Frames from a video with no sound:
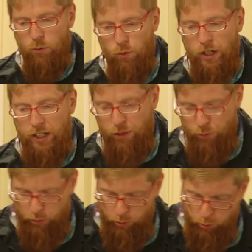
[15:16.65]
run it
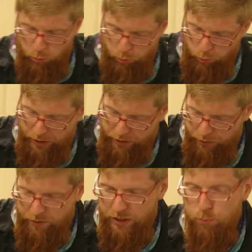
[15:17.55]
through
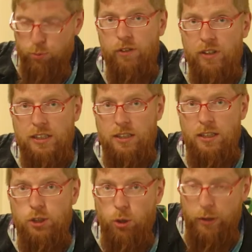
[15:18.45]
with the
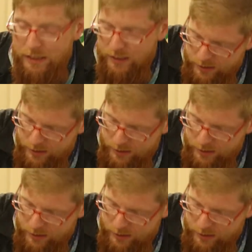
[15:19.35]
previously jointed